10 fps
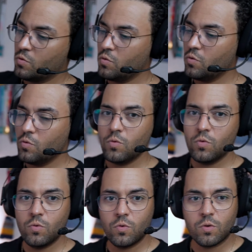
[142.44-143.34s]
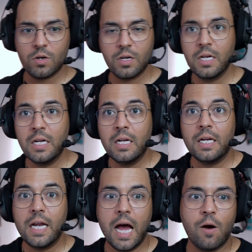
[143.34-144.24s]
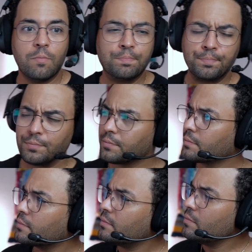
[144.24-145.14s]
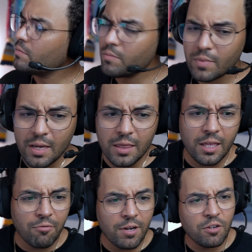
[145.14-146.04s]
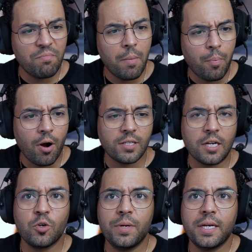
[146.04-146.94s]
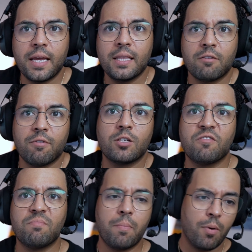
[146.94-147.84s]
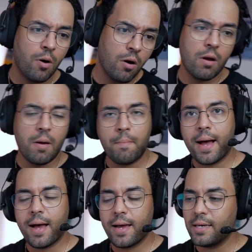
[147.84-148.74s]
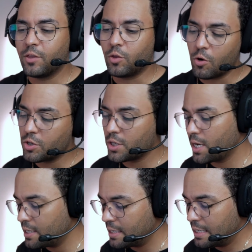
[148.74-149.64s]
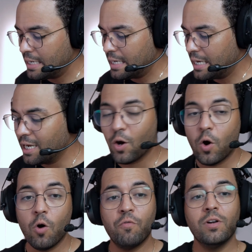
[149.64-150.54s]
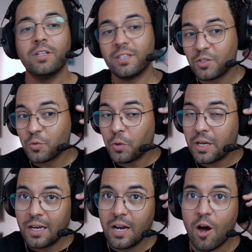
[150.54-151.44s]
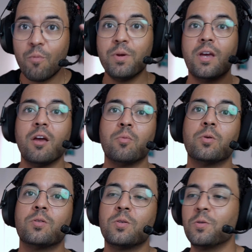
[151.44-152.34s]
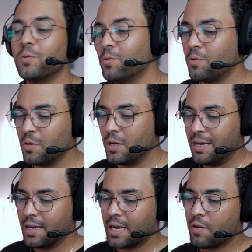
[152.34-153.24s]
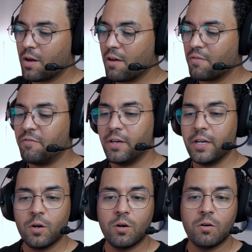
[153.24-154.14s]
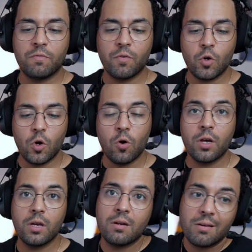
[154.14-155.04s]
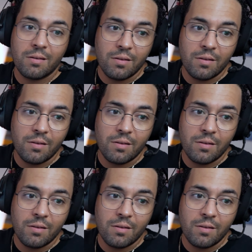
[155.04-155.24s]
Ooh. Now, the rest of my parts, I should be getting the rest of my part by Thursday. And hopefully this weekend, I'll be able to kind of have a video of going,